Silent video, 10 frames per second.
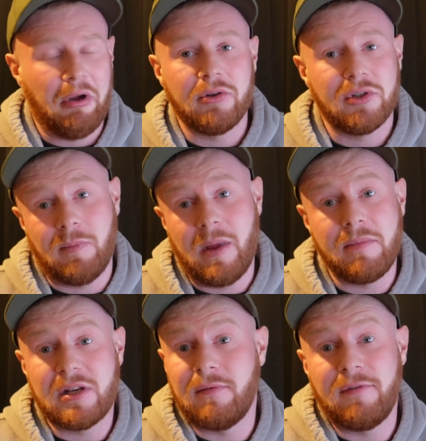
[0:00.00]
know, just
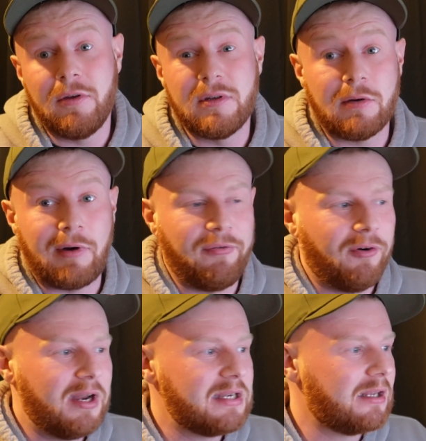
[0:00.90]
maybe to confuse the
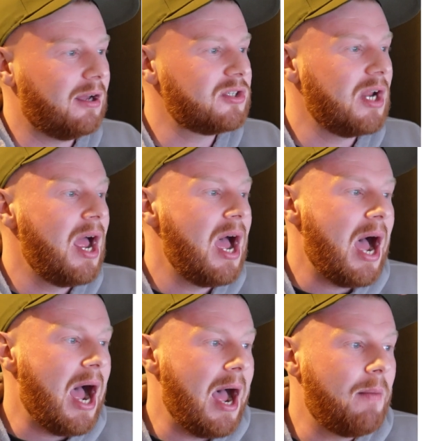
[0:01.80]
referee as such.
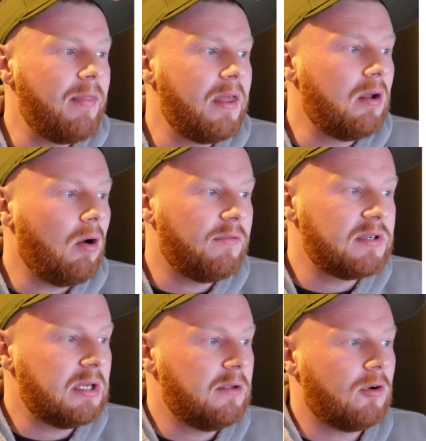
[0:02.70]
And then
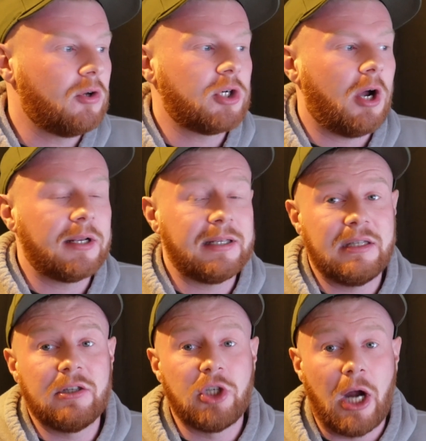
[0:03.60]
obviously you've got
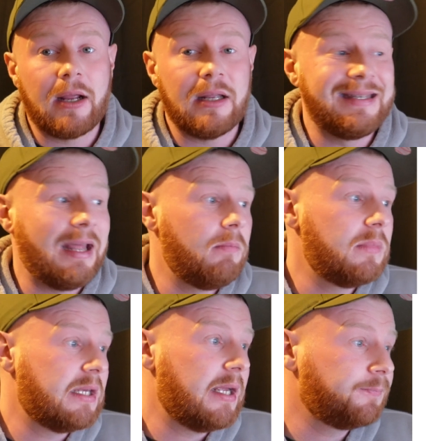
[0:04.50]
Jack
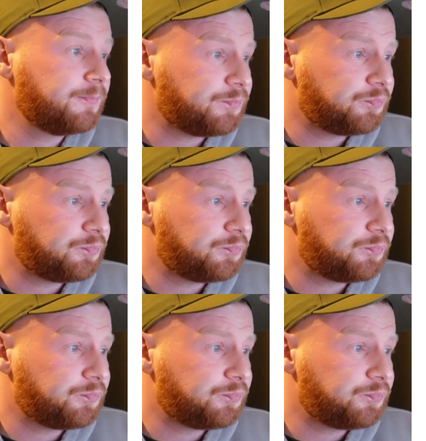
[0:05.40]
Dempsey.